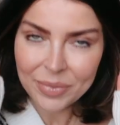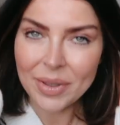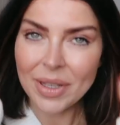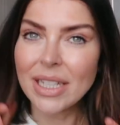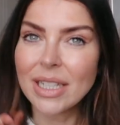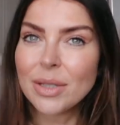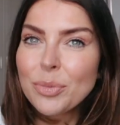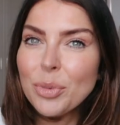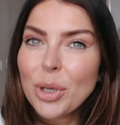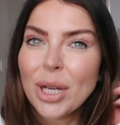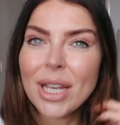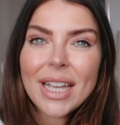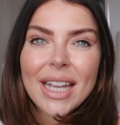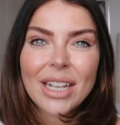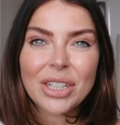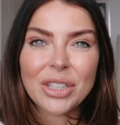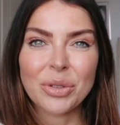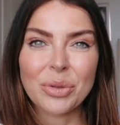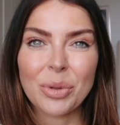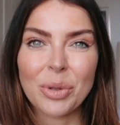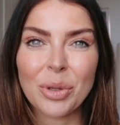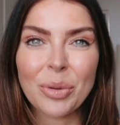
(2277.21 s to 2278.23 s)
it's pretty
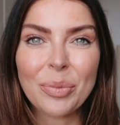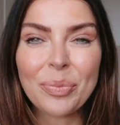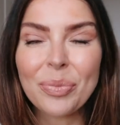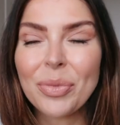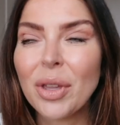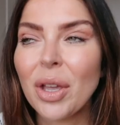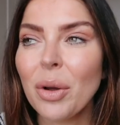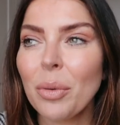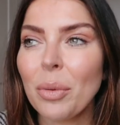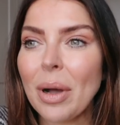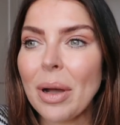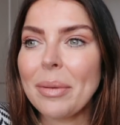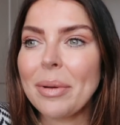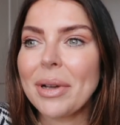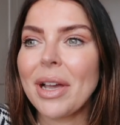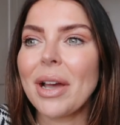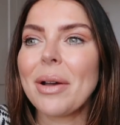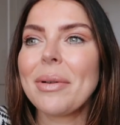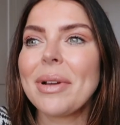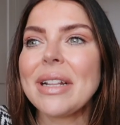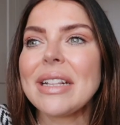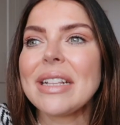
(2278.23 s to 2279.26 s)
casual where we're
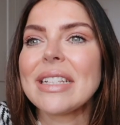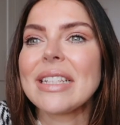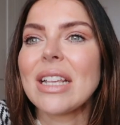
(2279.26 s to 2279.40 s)
going,